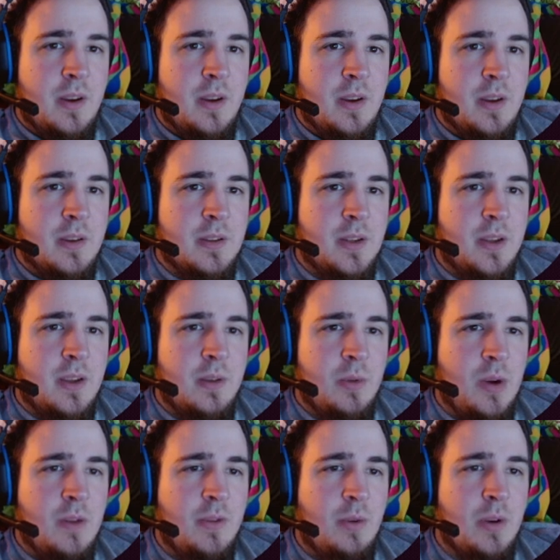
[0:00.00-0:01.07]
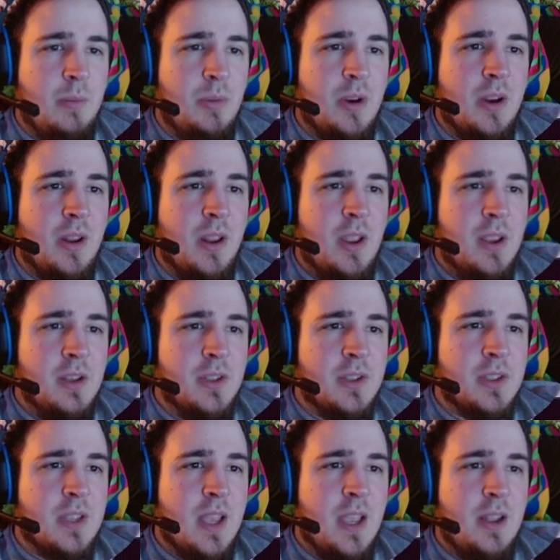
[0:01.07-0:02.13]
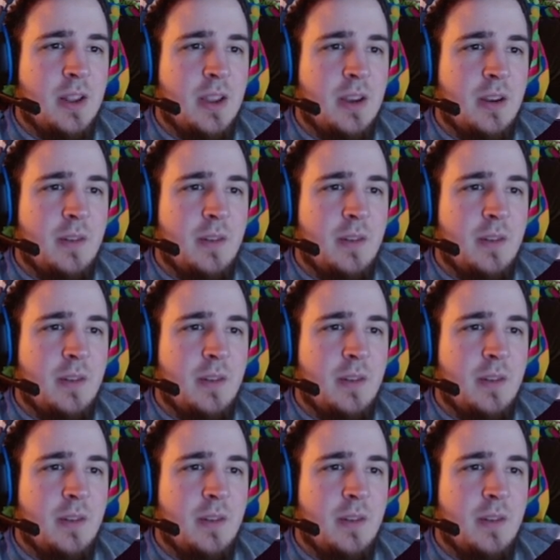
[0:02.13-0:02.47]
See, wherever I want to put it. Scale it.